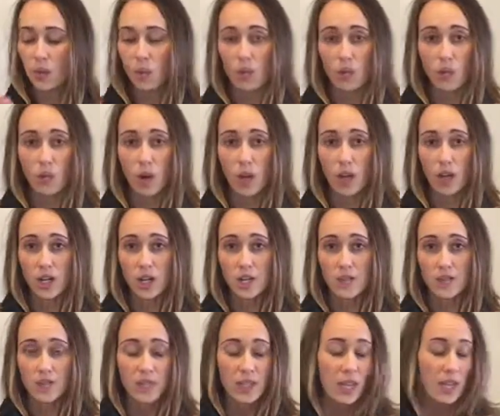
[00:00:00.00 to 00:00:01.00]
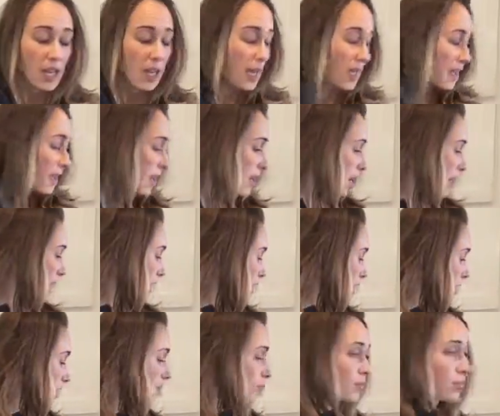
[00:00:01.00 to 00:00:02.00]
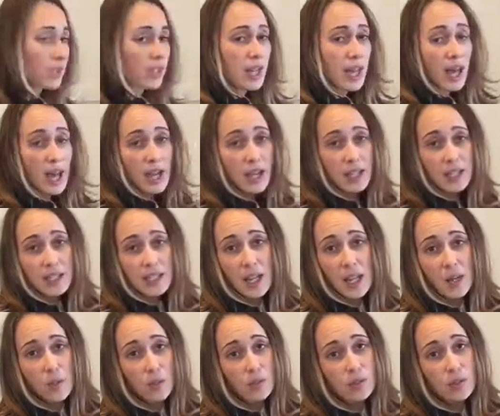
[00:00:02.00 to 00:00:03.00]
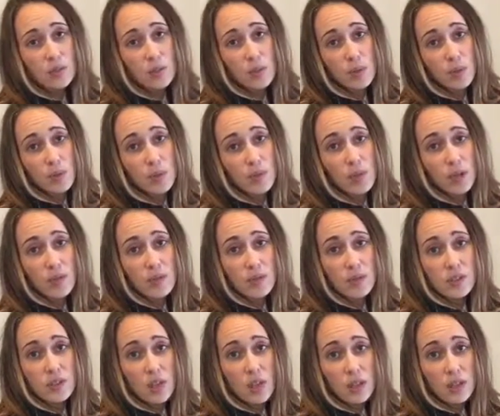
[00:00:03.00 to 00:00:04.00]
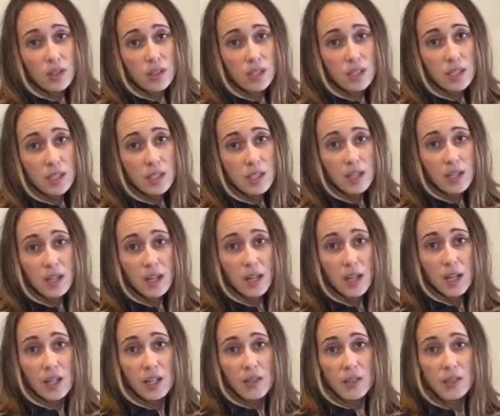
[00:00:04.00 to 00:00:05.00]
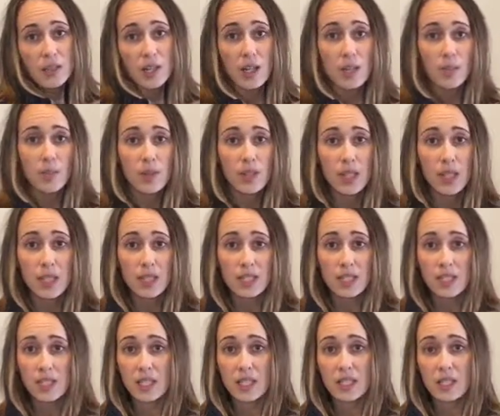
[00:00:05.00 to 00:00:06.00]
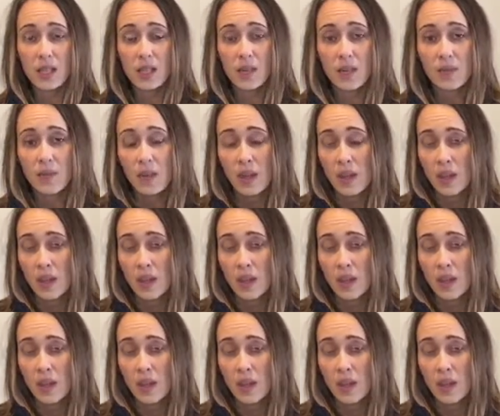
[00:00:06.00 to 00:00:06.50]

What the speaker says: with water. And then I just simply add a tablespoon of salt in there. I use Himalayan sea salt.